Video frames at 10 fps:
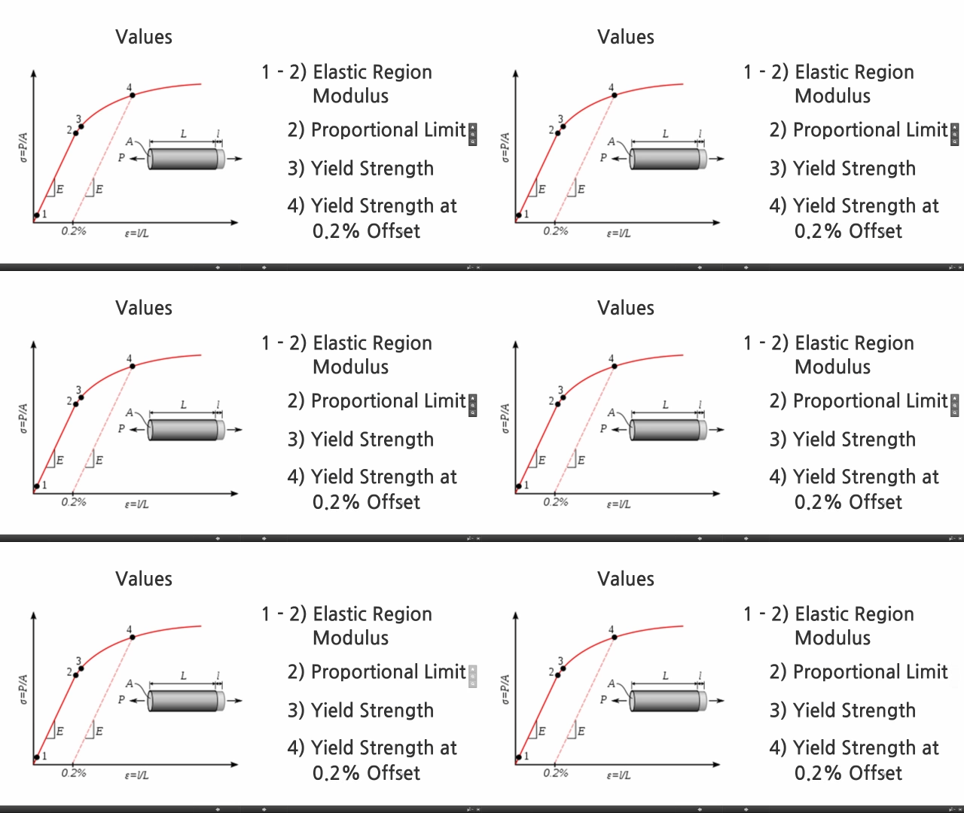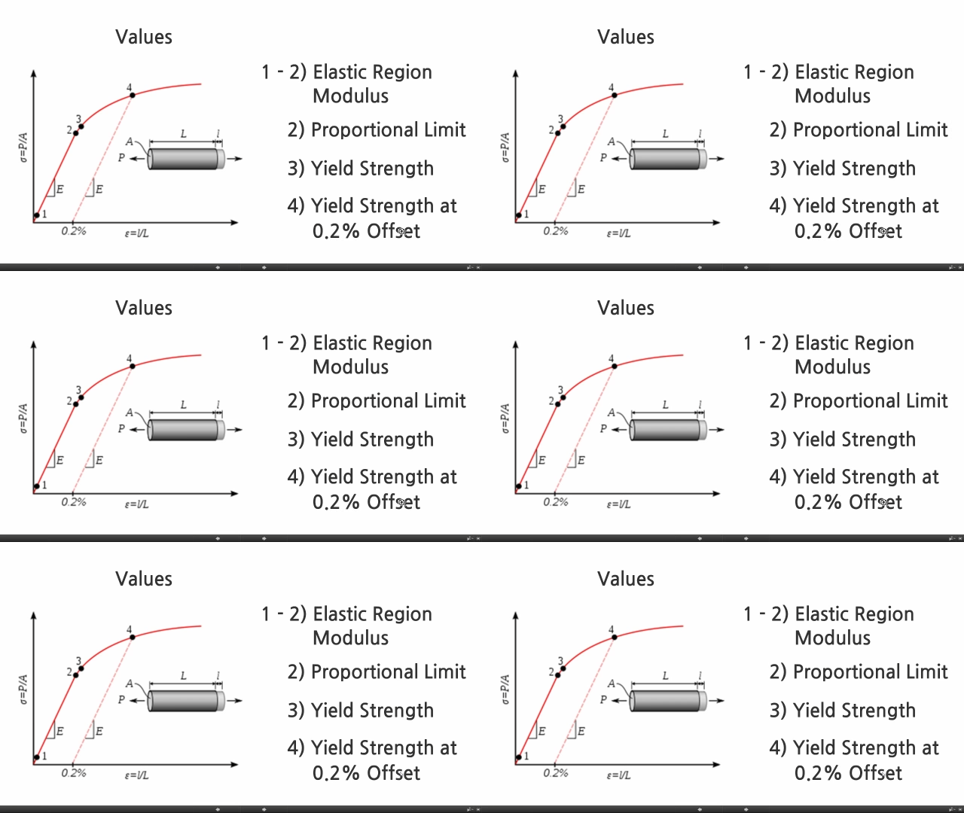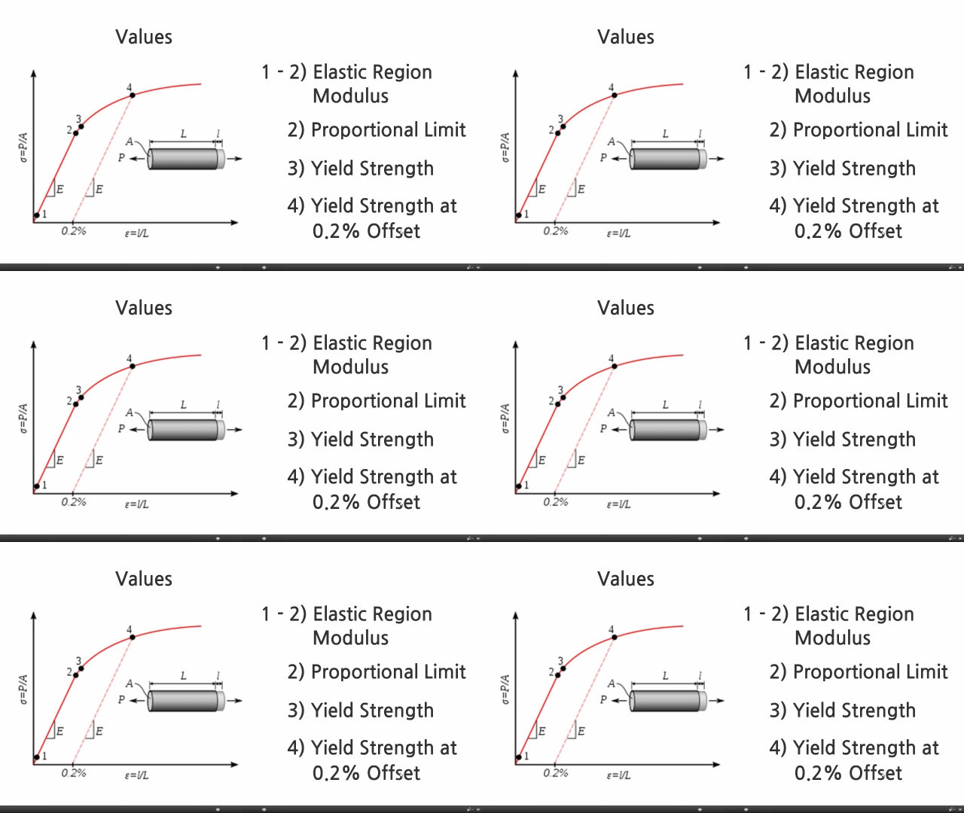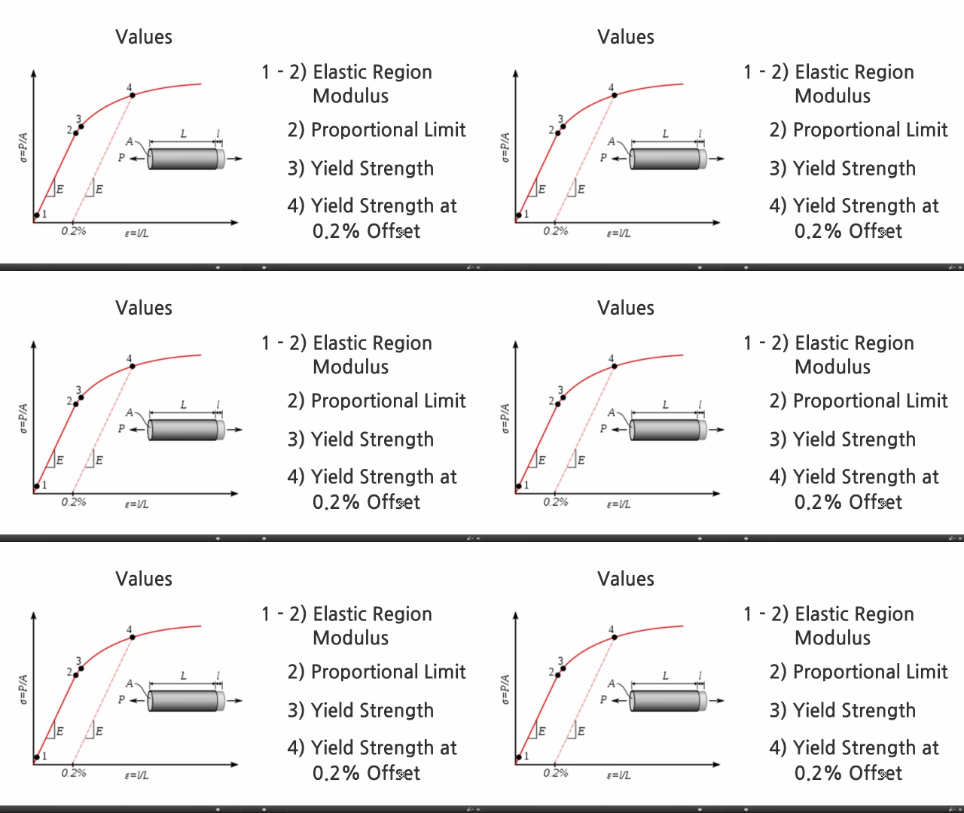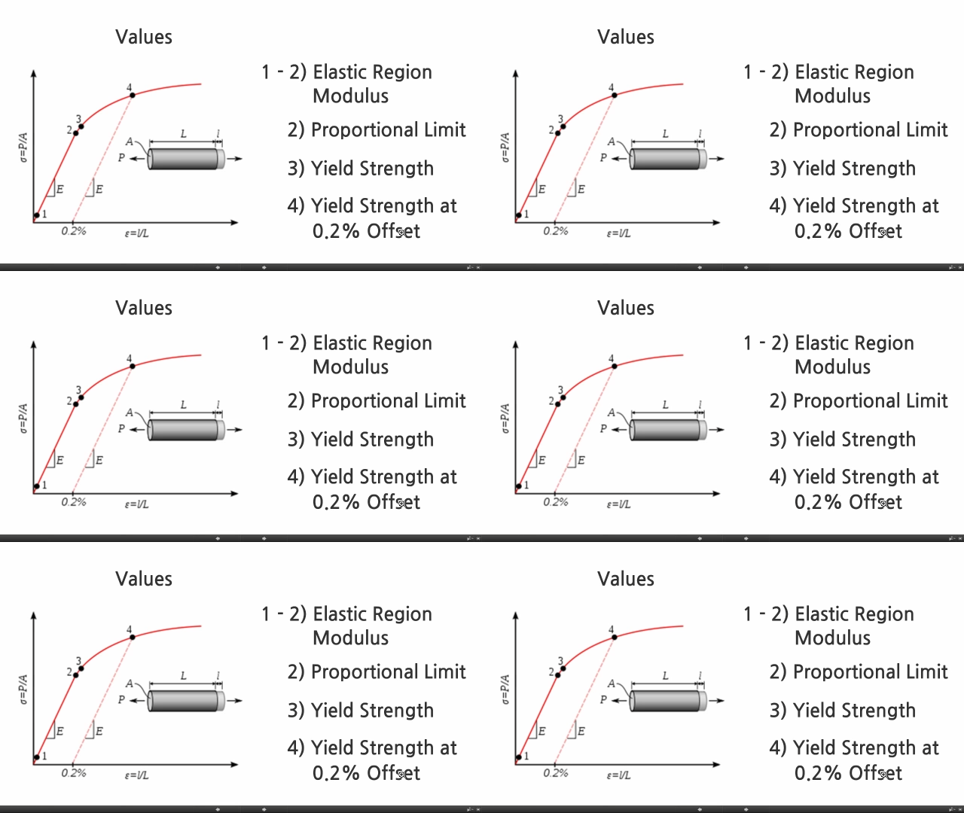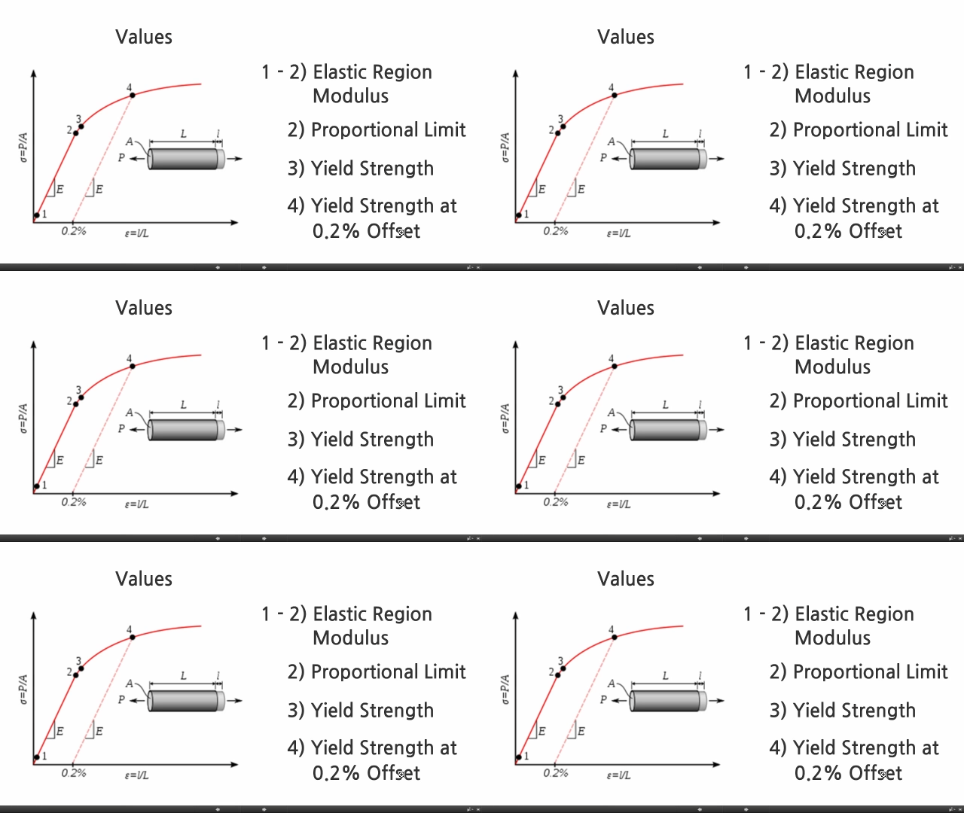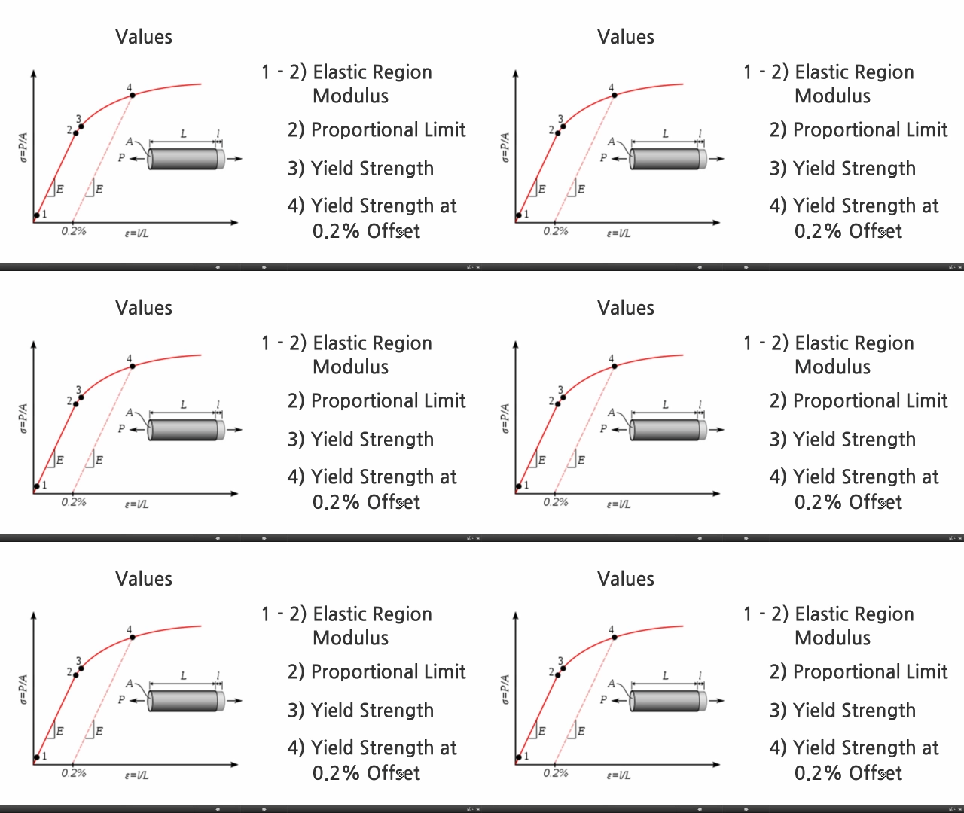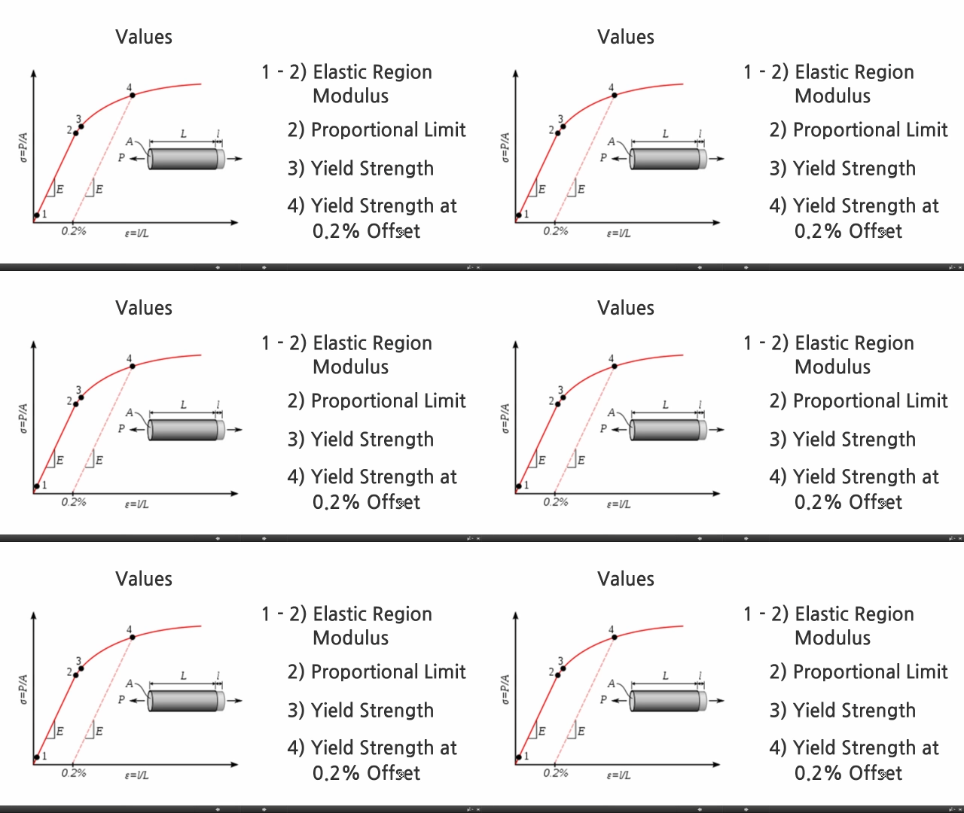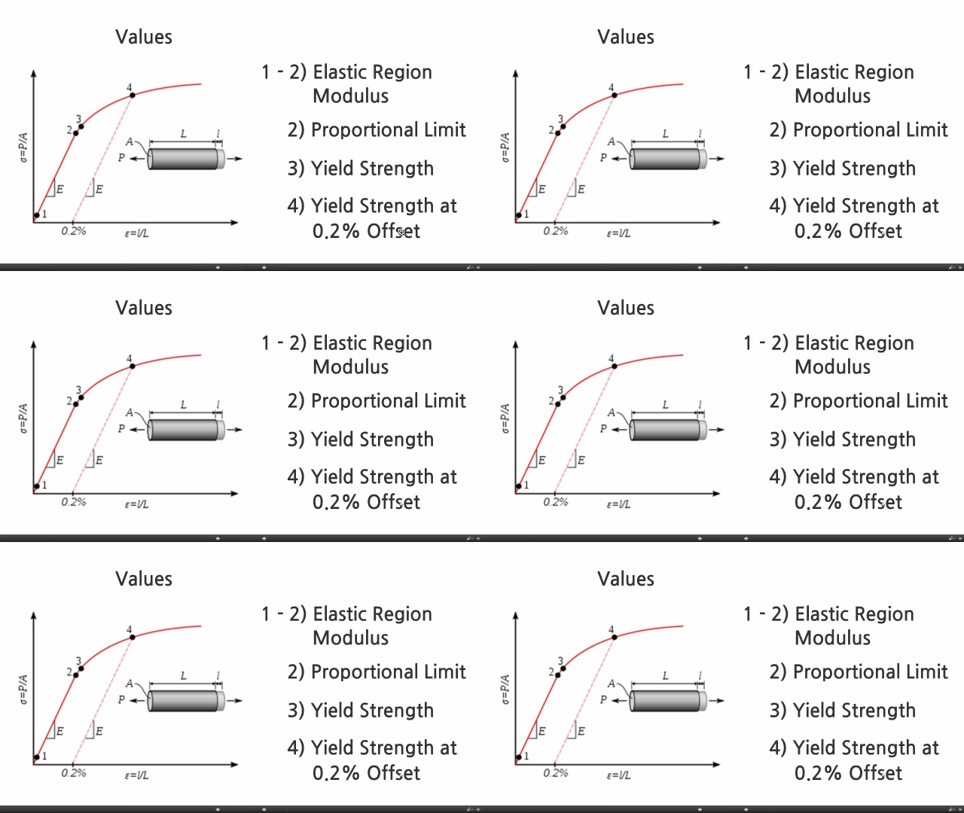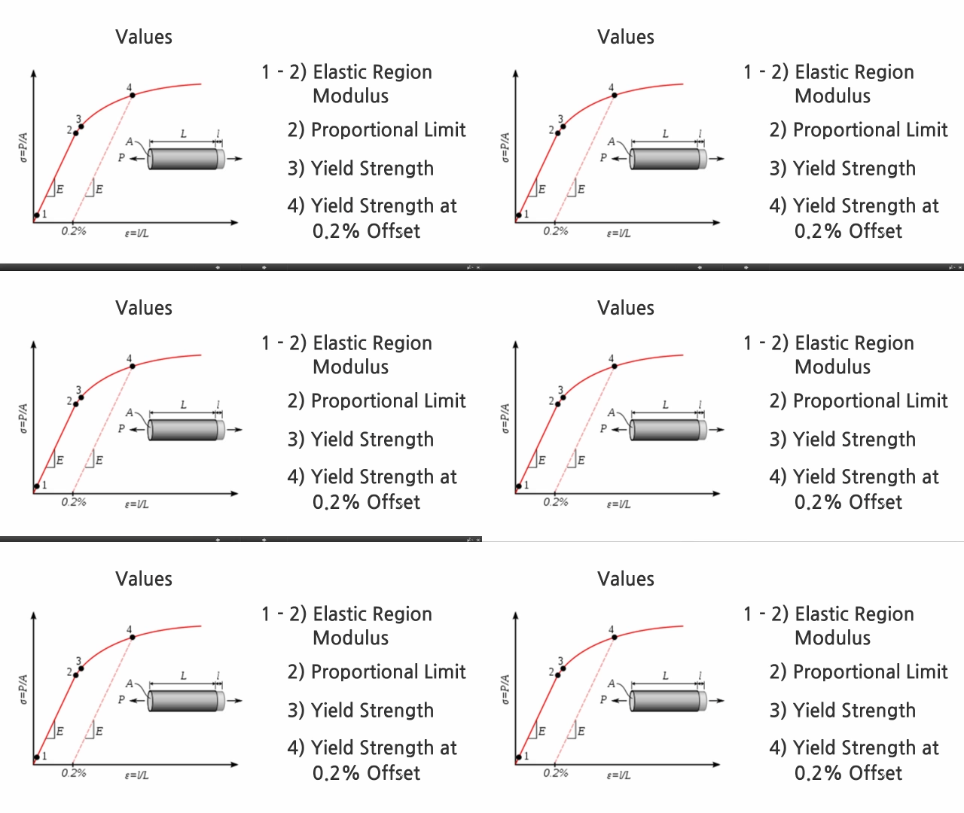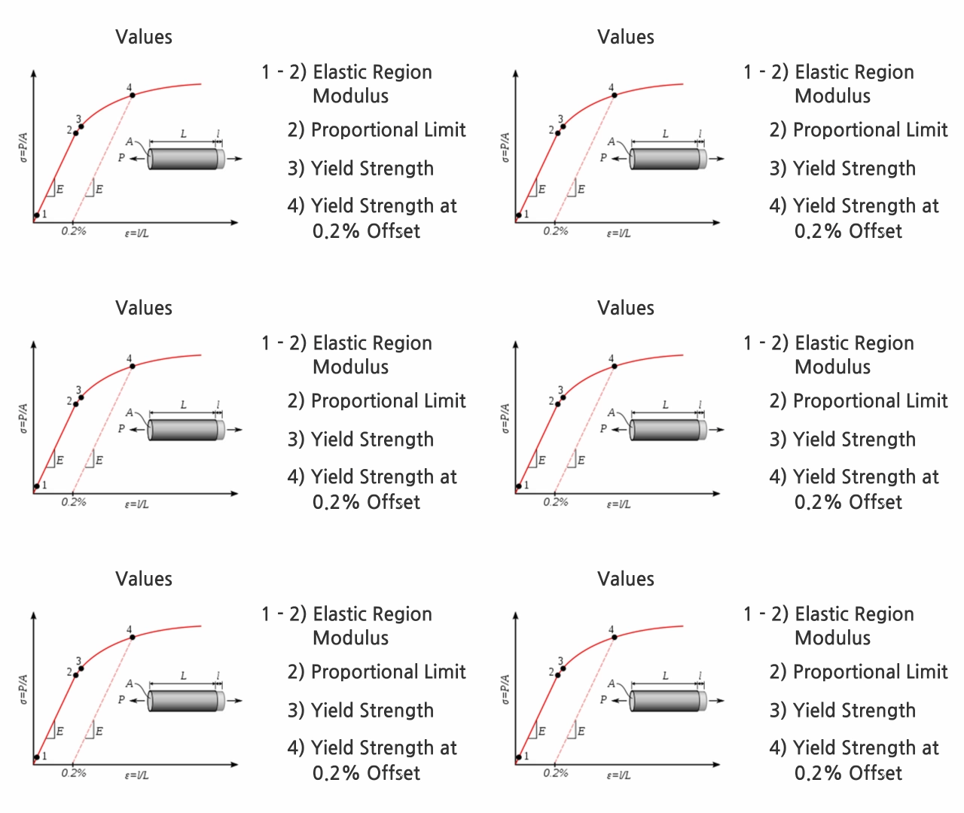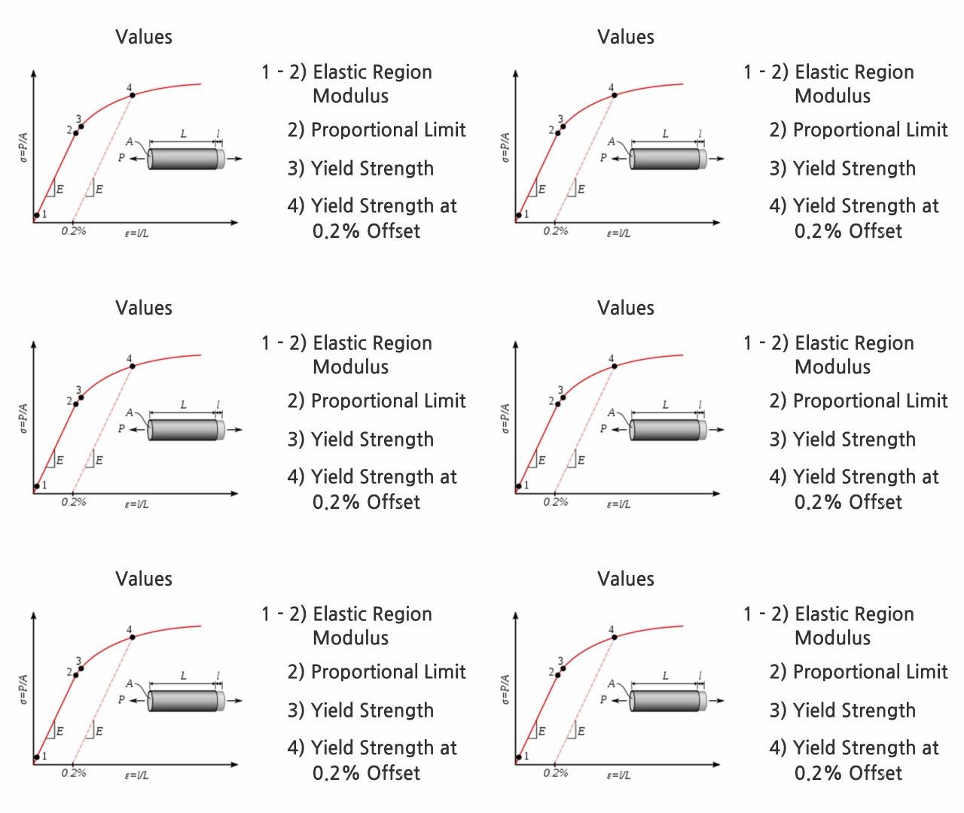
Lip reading: Nobody's mouth can be seen.